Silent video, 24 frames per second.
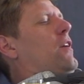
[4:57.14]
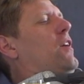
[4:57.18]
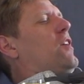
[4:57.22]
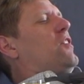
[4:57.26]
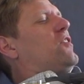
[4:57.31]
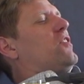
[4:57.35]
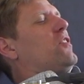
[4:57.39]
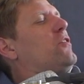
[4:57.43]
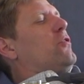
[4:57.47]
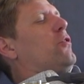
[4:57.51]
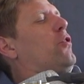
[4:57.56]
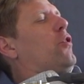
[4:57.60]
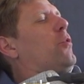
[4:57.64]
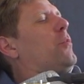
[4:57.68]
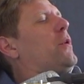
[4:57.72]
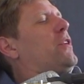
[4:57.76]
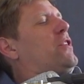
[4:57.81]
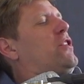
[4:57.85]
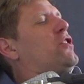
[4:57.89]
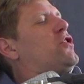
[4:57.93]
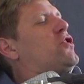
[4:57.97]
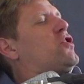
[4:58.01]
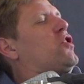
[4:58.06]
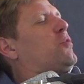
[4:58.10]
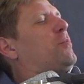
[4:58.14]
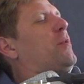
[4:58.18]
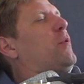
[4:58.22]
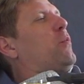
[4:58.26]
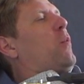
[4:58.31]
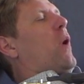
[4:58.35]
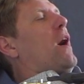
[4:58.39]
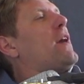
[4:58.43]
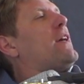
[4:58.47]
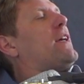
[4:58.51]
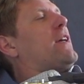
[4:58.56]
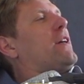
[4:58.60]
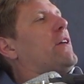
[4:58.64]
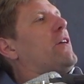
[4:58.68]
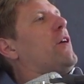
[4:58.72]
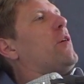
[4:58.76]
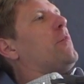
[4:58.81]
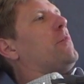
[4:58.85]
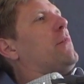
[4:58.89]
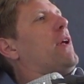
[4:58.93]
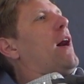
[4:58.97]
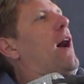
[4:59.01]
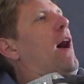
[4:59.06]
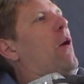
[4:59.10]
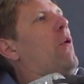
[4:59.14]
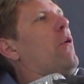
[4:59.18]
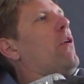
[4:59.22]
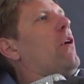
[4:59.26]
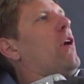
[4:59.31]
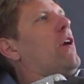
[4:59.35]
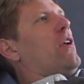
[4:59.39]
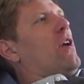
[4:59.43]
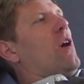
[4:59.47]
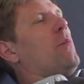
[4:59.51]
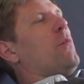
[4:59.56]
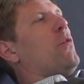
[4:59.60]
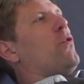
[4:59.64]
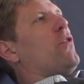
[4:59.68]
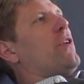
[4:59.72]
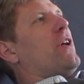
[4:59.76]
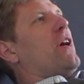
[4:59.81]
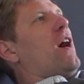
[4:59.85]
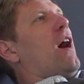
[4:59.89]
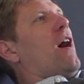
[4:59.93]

You see, normally you'd just be waking up now, and I'm already